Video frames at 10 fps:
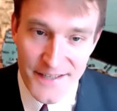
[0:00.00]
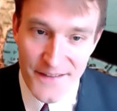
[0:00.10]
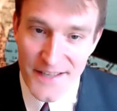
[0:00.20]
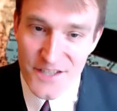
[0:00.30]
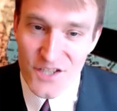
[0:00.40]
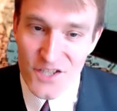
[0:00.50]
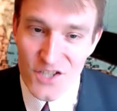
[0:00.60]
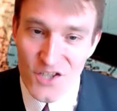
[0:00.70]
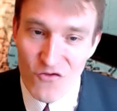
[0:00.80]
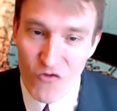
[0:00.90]
and that's
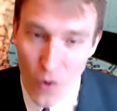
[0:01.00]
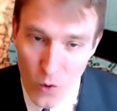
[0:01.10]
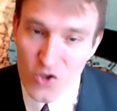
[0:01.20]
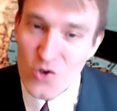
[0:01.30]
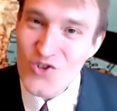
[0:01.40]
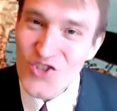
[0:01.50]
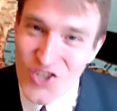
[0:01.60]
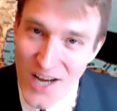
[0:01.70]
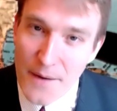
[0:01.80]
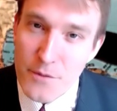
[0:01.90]
focus on
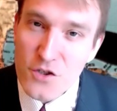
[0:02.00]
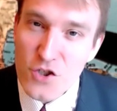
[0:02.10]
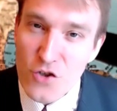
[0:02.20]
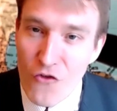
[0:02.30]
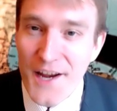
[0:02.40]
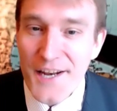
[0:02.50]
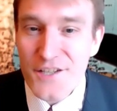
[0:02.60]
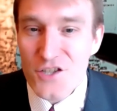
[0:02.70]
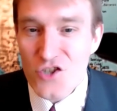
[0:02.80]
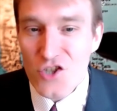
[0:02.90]
cyber
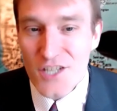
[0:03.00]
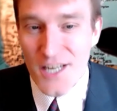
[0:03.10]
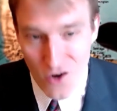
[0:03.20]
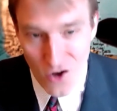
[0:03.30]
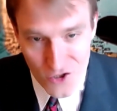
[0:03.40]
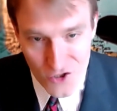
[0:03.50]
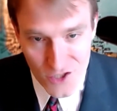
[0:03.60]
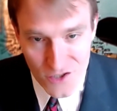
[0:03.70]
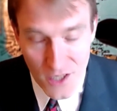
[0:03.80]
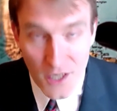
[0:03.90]
surveillance
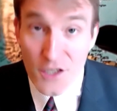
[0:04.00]
technologies.